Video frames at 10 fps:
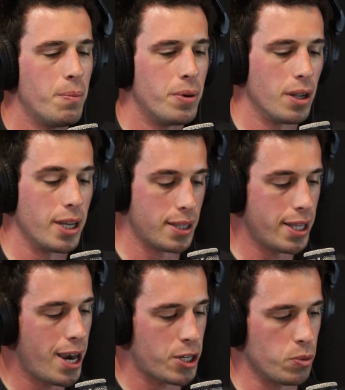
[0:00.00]
But like
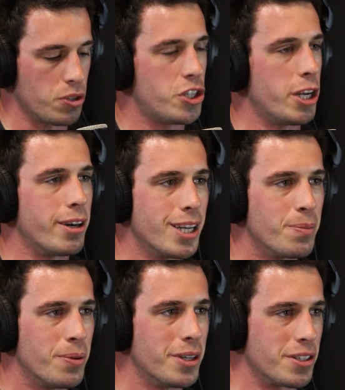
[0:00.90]
the actual steering
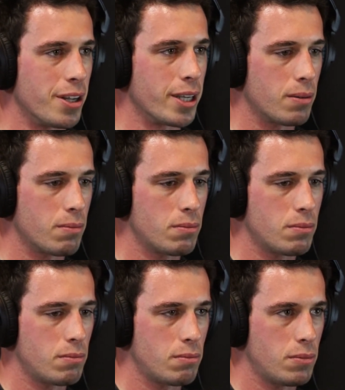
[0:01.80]
input is like,
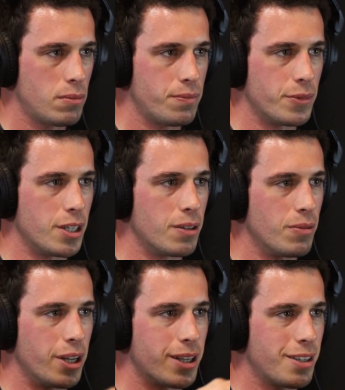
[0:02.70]
you know, like